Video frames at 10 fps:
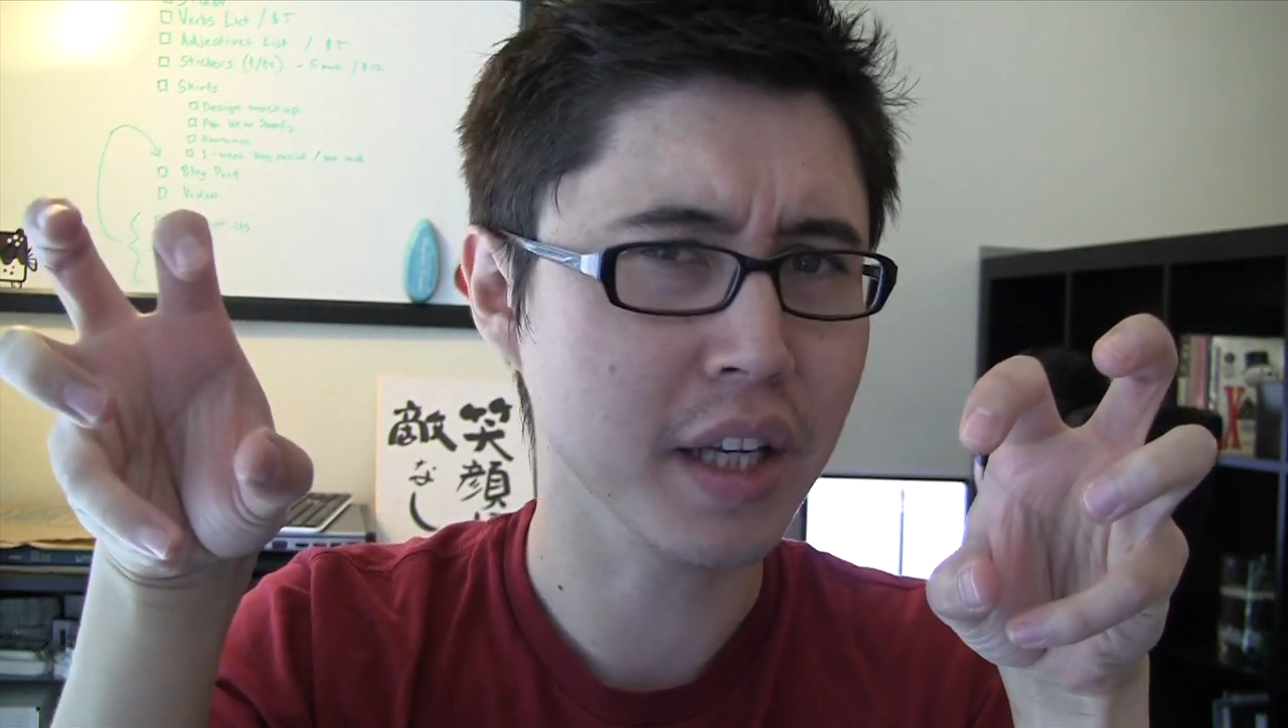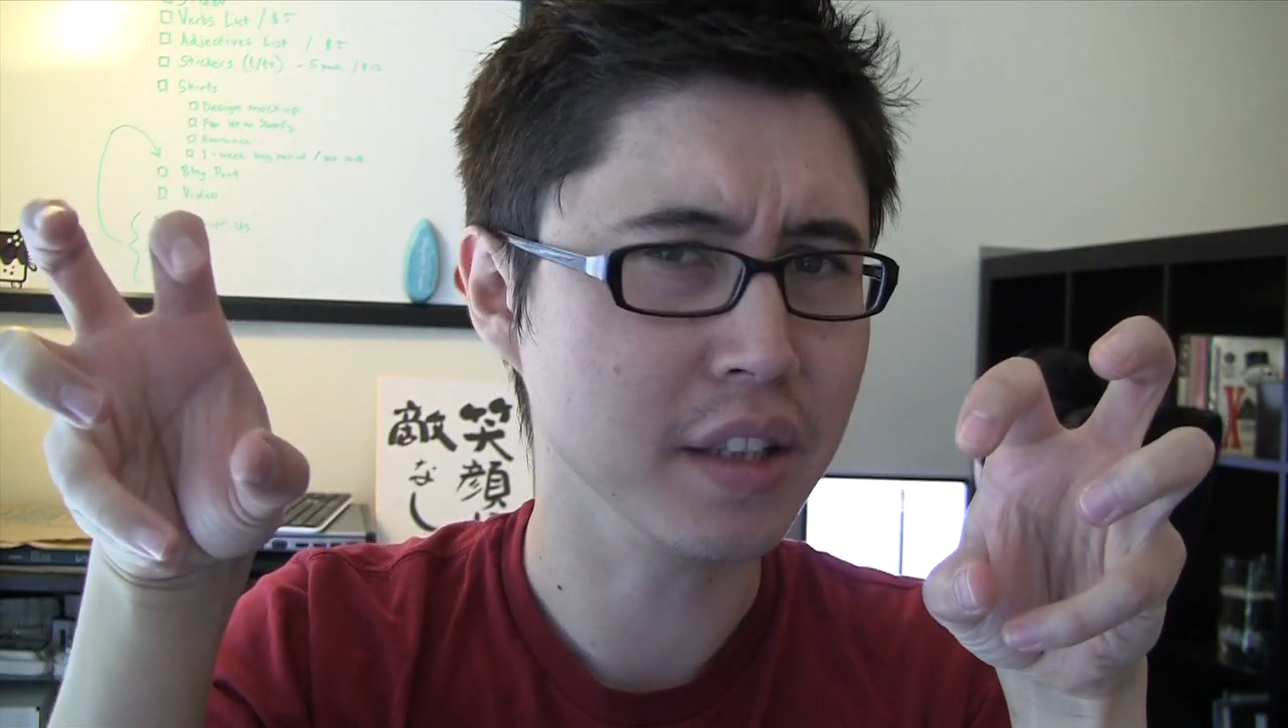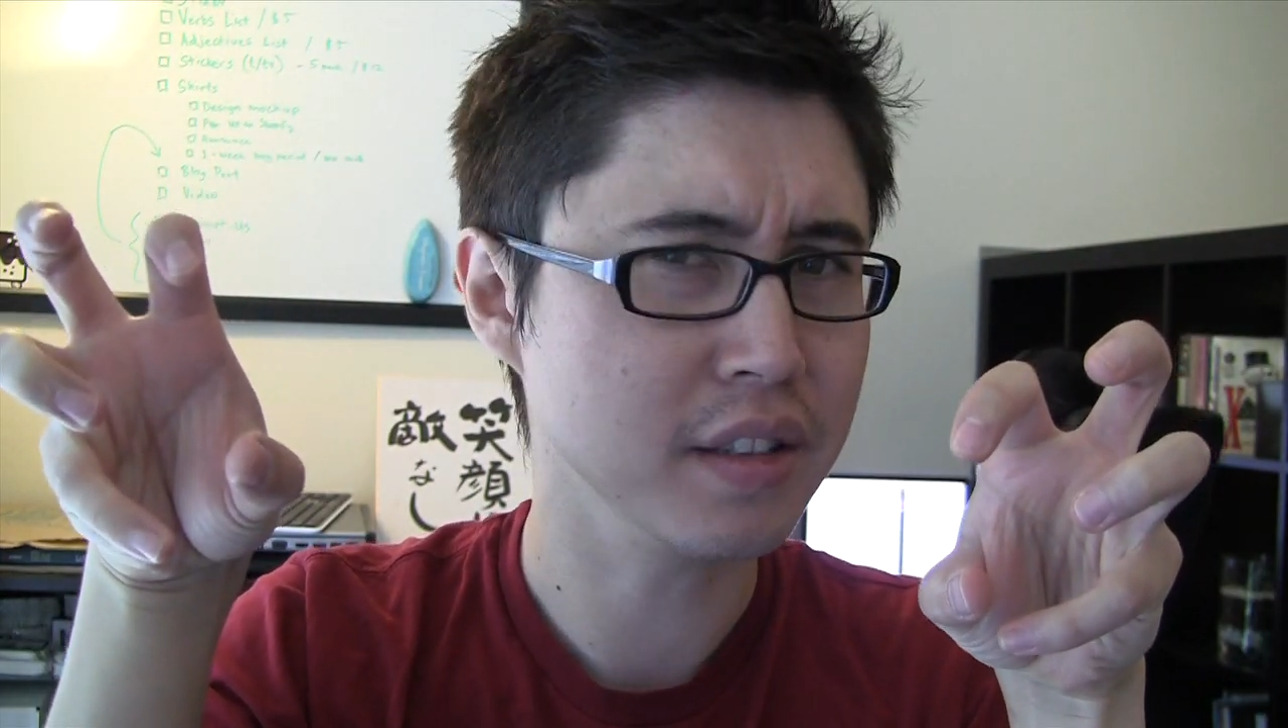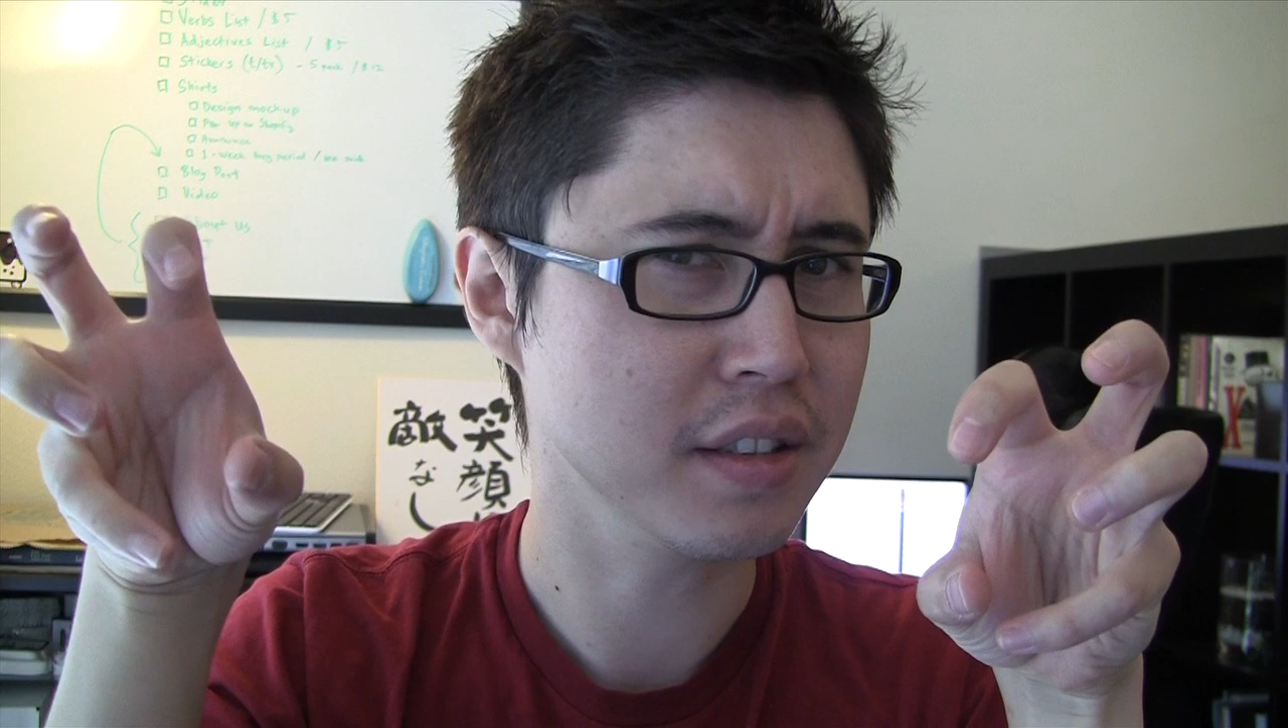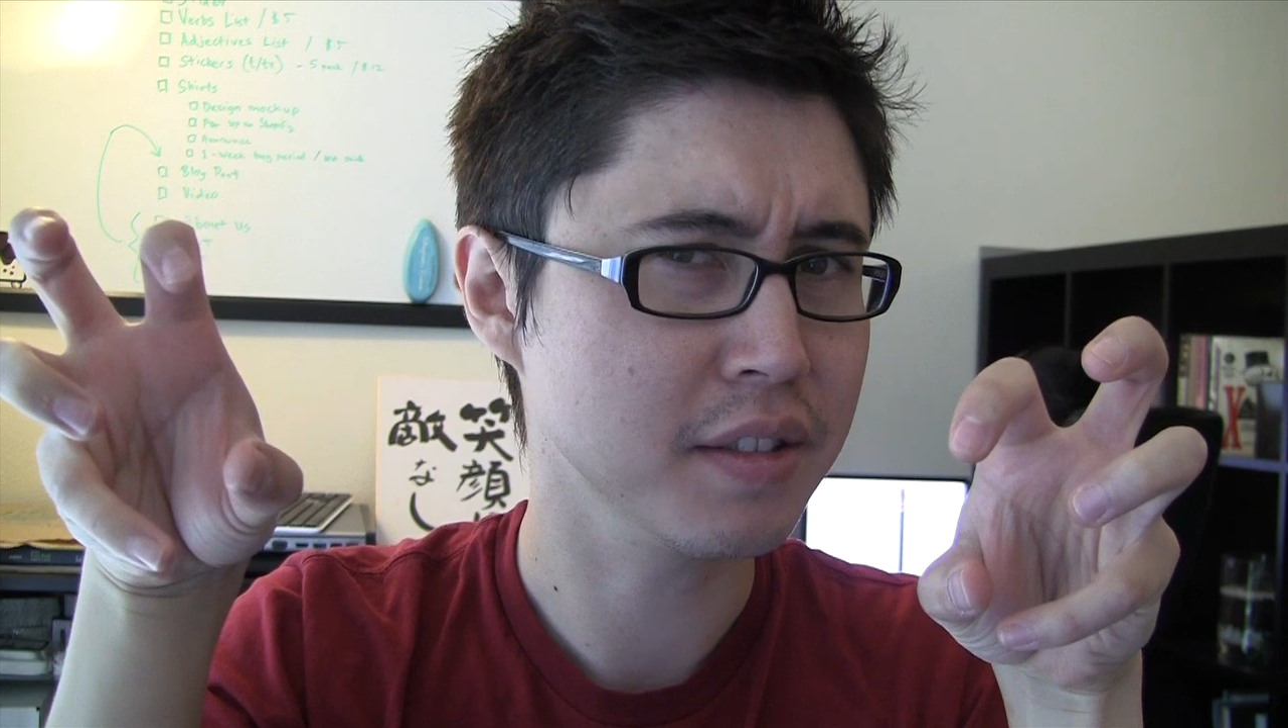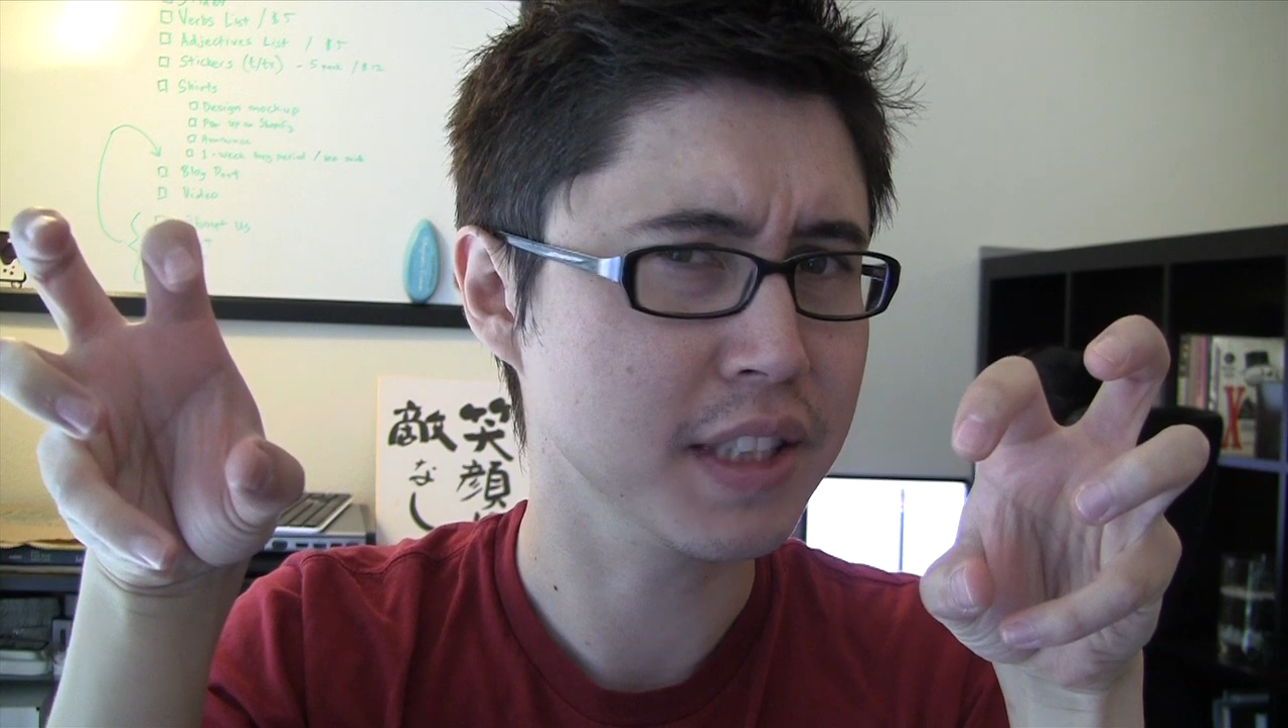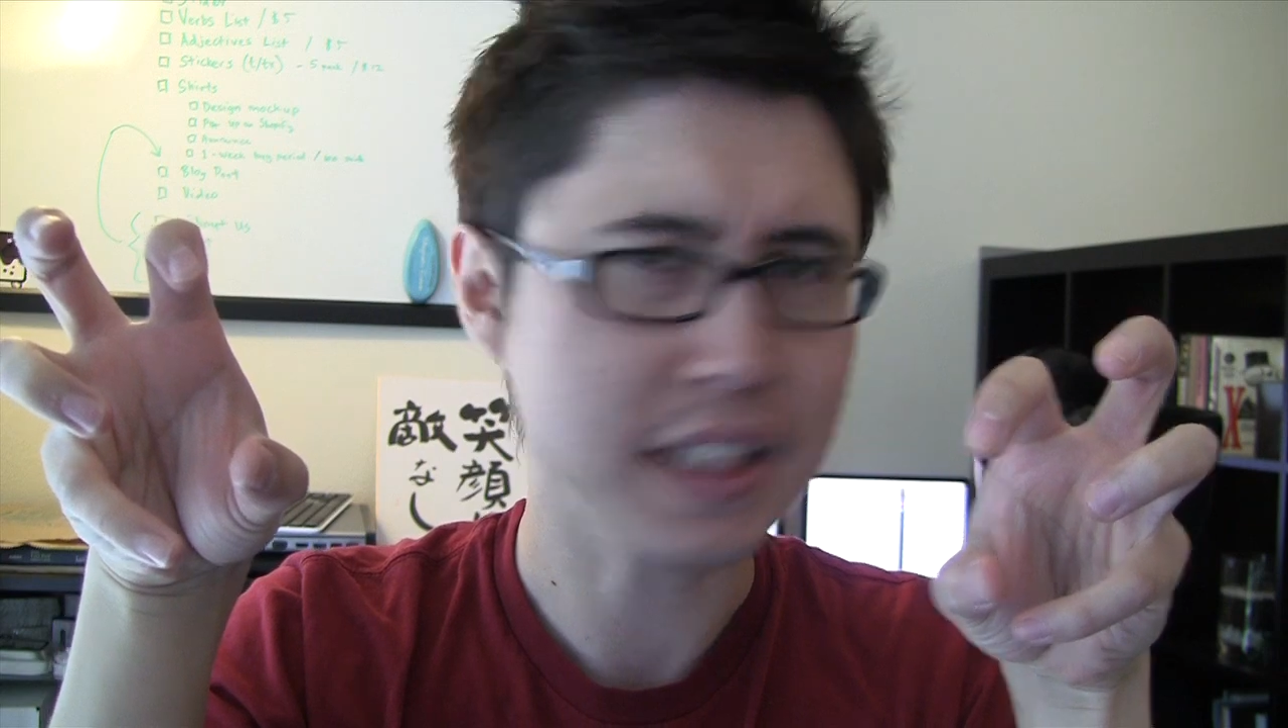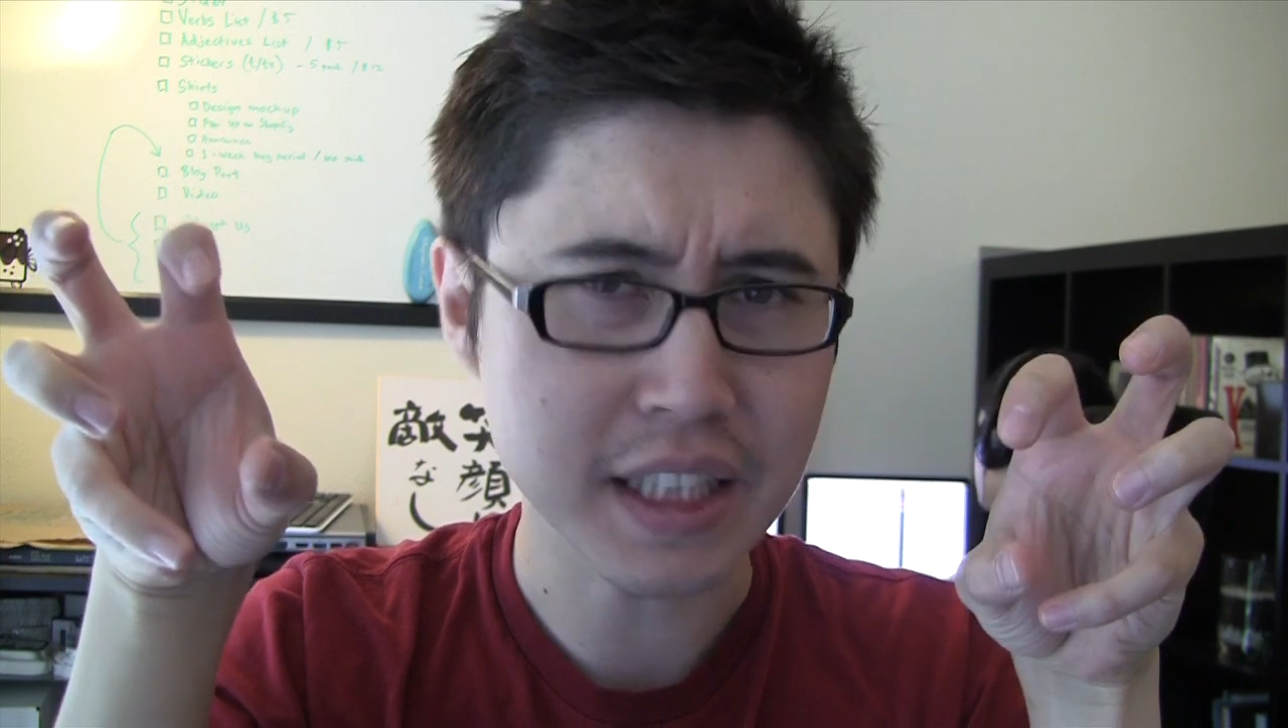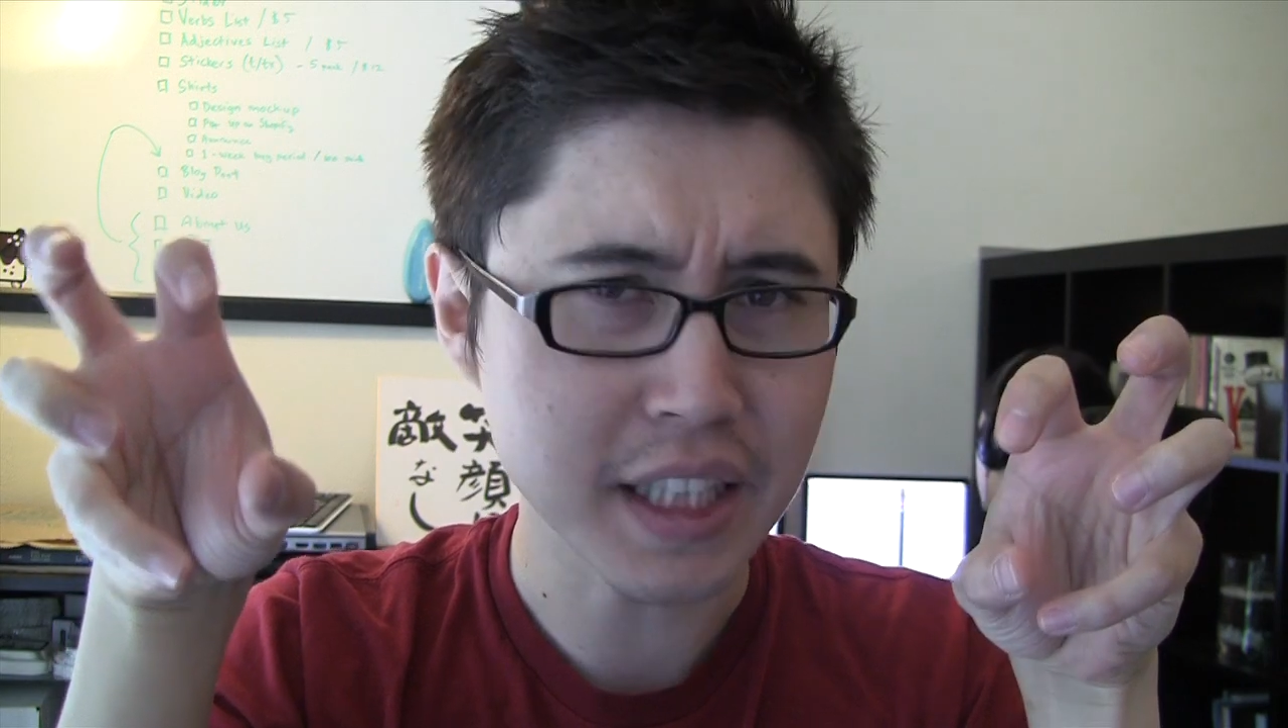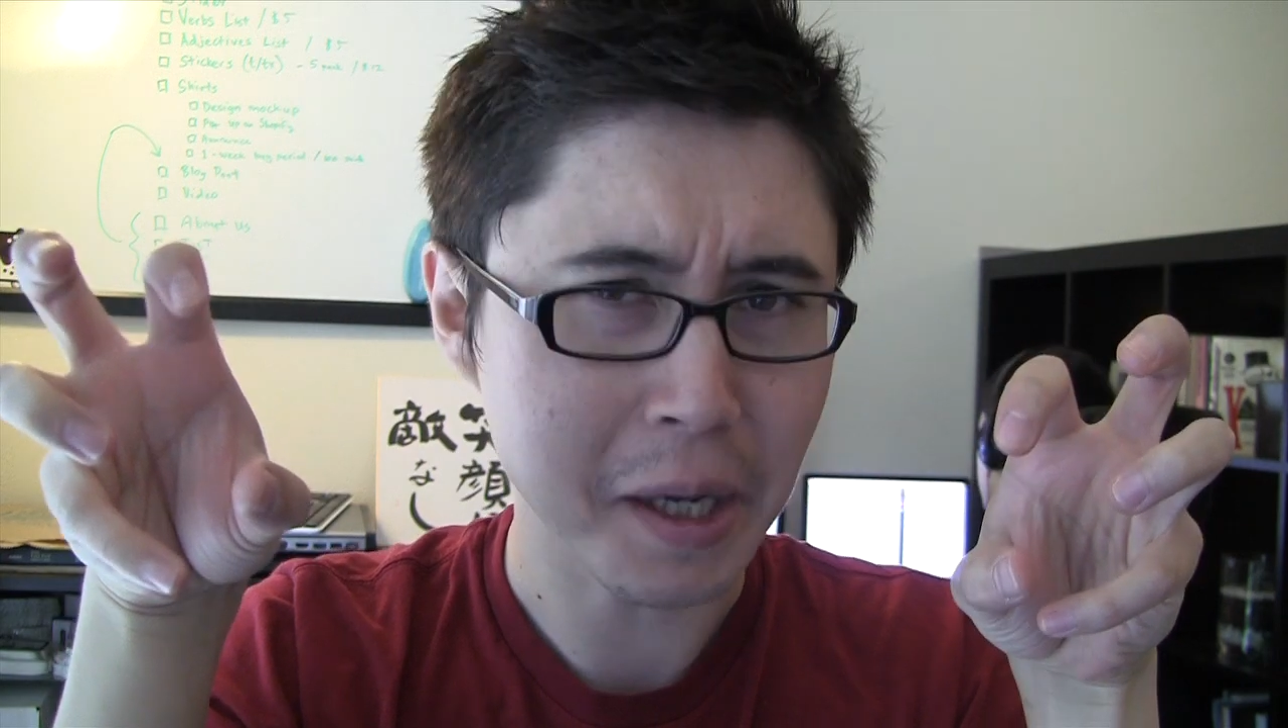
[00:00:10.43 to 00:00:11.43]
else
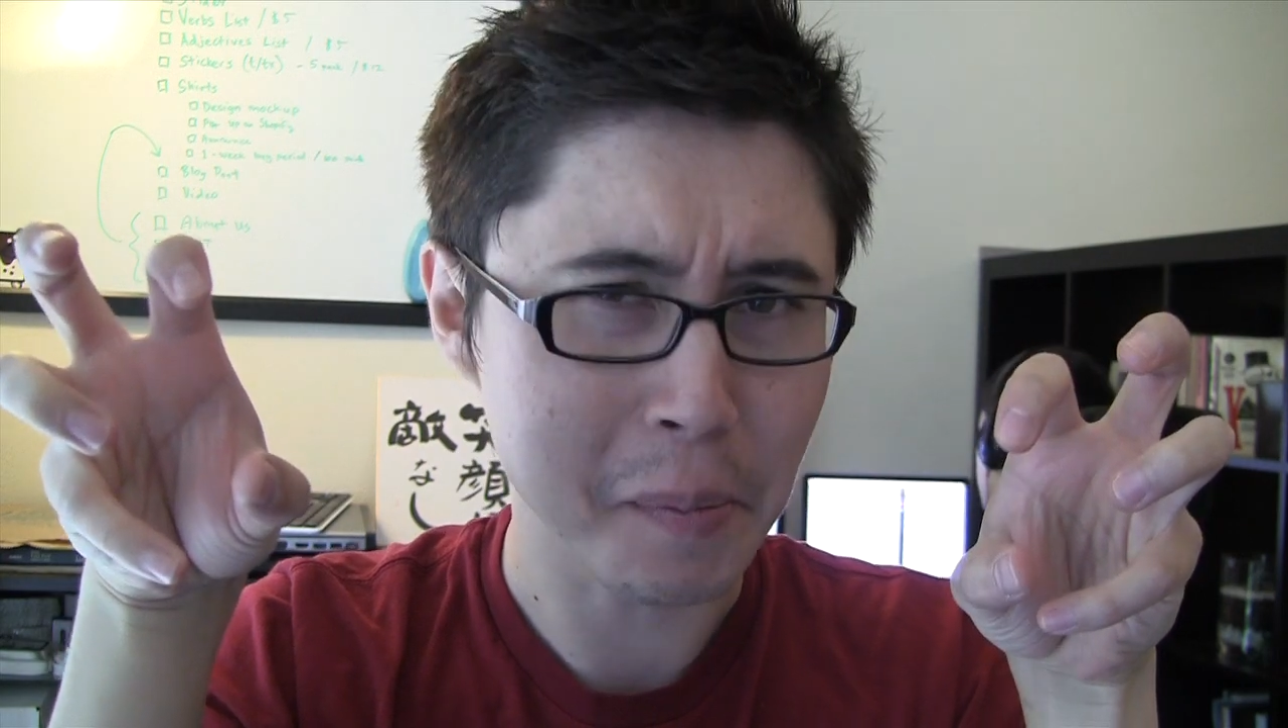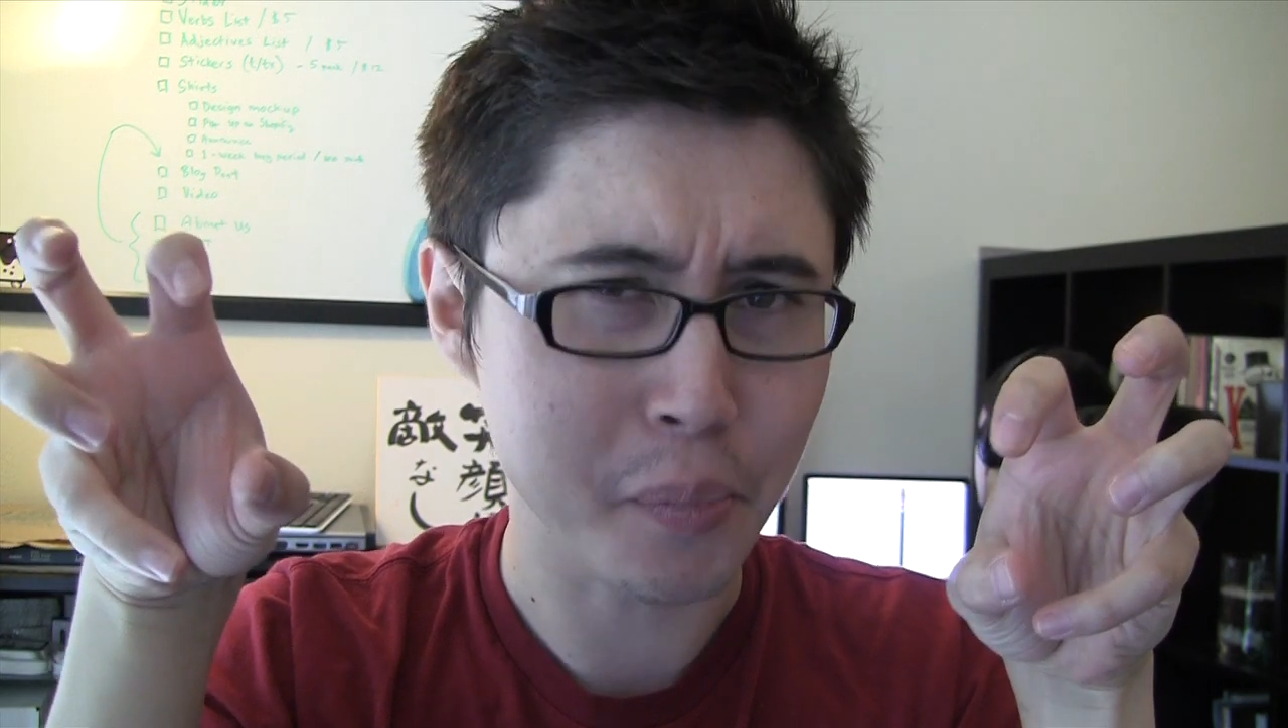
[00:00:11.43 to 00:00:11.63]
see a